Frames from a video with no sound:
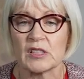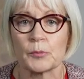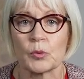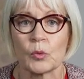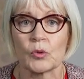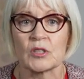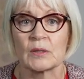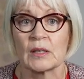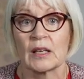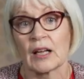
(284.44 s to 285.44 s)
support,
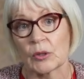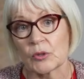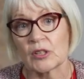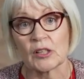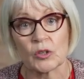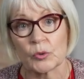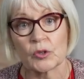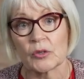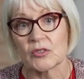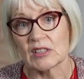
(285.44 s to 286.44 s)
healthy
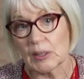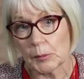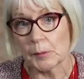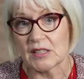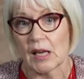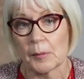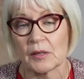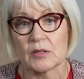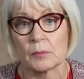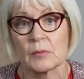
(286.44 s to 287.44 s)
glucose and lipid
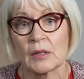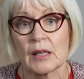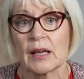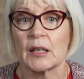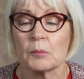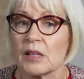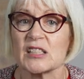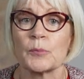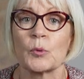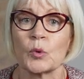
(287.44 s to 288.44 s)
metabolism, and it may
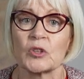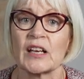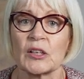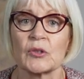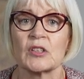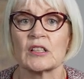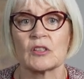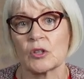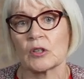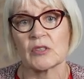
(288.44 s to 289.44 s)
support healthy
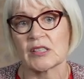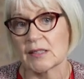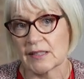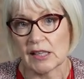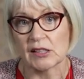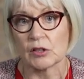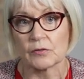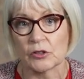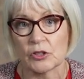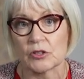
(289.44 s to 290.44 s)
nervous and cellular
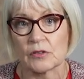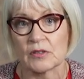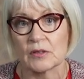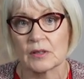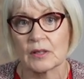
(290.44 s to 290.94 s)
functions.